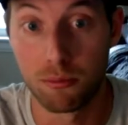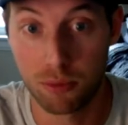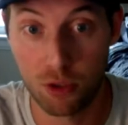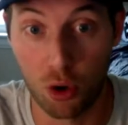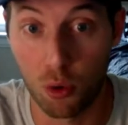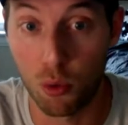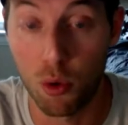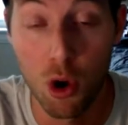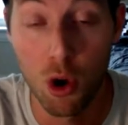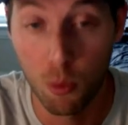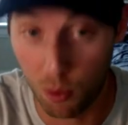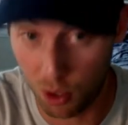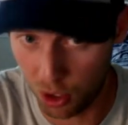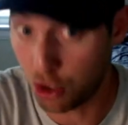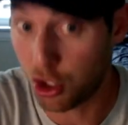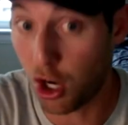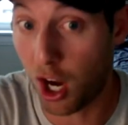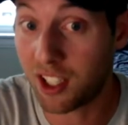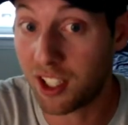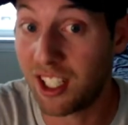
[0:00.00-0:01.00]
So when you
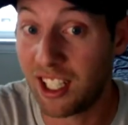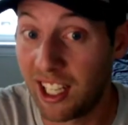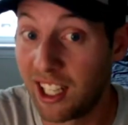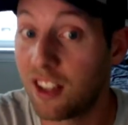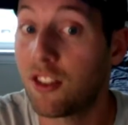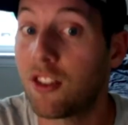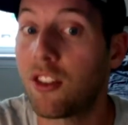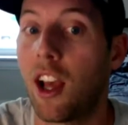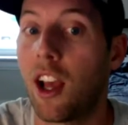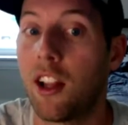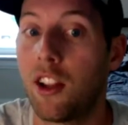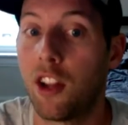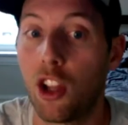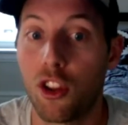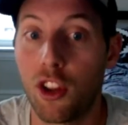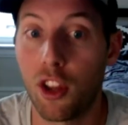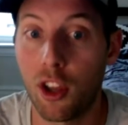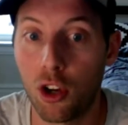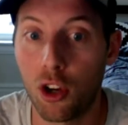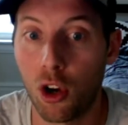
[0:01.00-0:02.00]
talk to kids and,
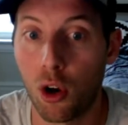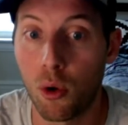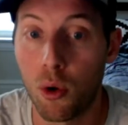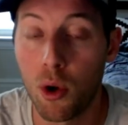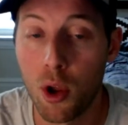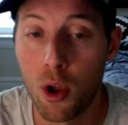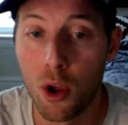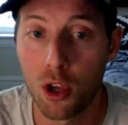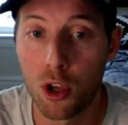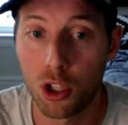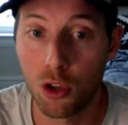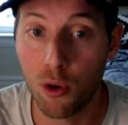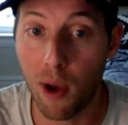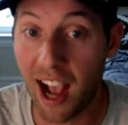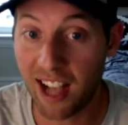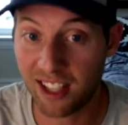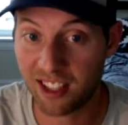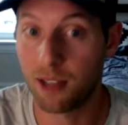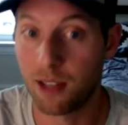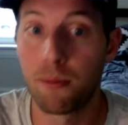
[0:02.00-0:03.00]
you know, you
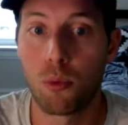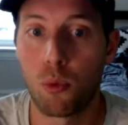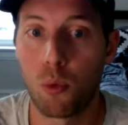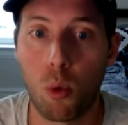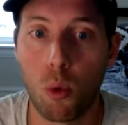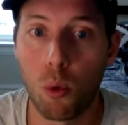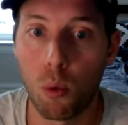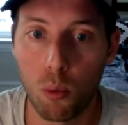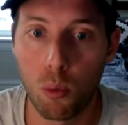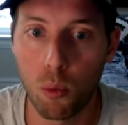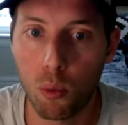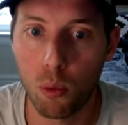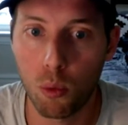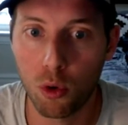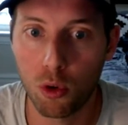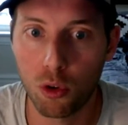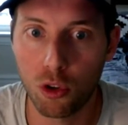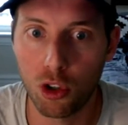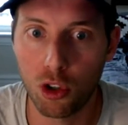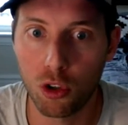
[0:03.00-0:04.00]
ask them, well,
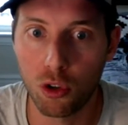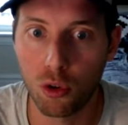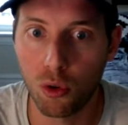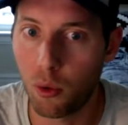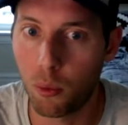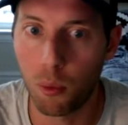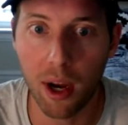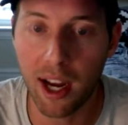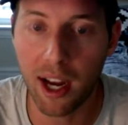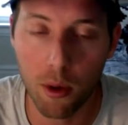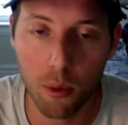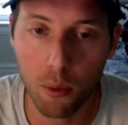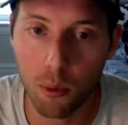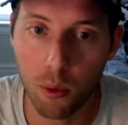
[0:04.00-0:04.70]
what